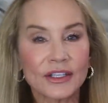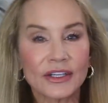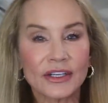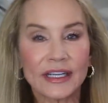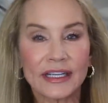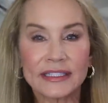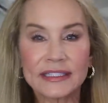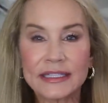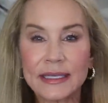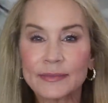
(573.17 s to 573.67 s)

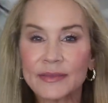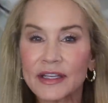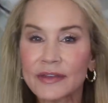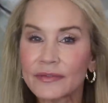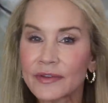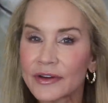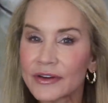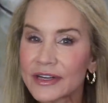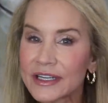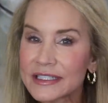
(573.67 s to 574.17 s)
look at
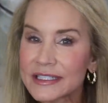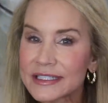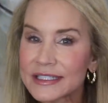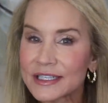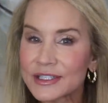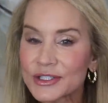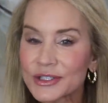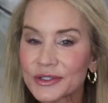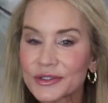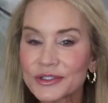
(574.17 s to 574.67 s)
something very
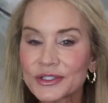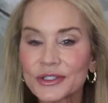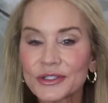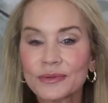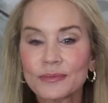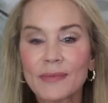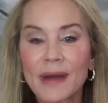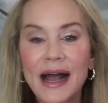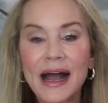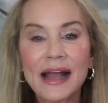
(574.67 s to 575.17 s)
essential
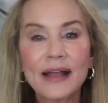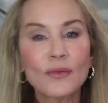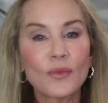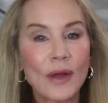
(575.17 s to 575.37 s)
to my